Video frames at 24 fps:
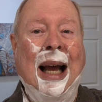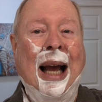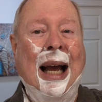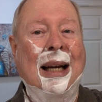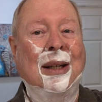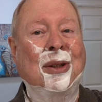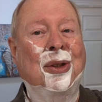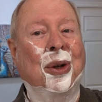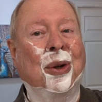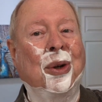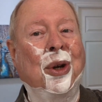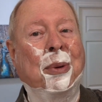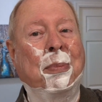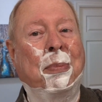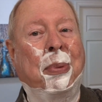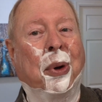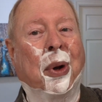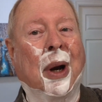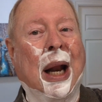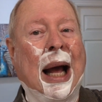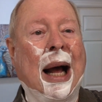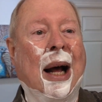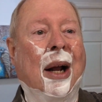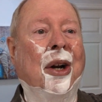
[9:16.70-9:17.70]
And so you
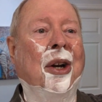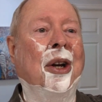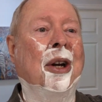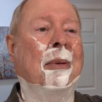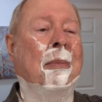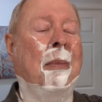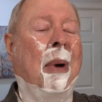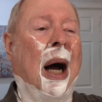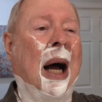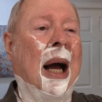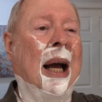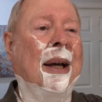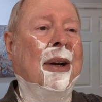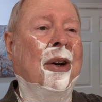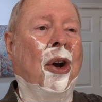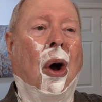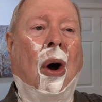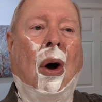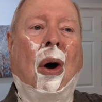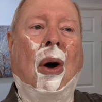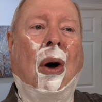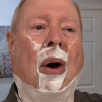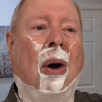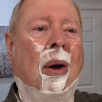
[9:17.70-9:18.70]
put out of your mind
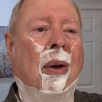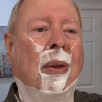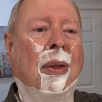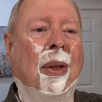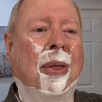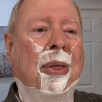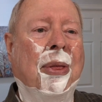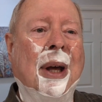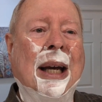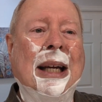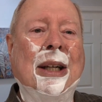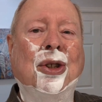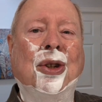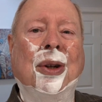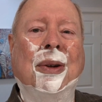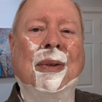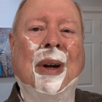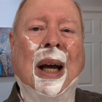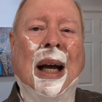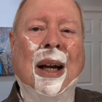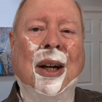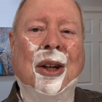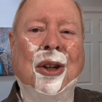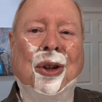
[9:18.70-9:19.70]
all the things you've
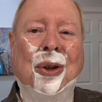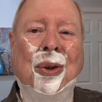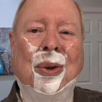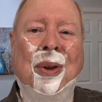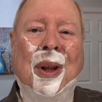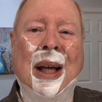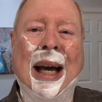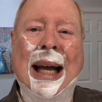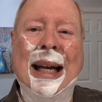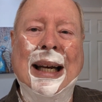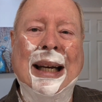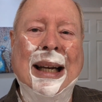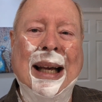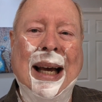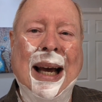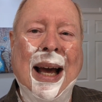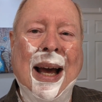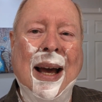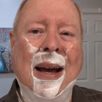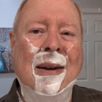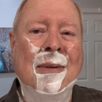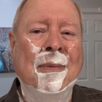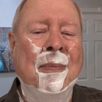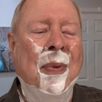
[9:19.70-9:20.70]
got to do that
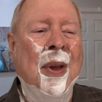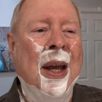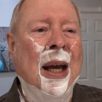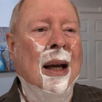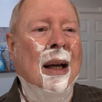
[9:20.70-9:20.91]
day,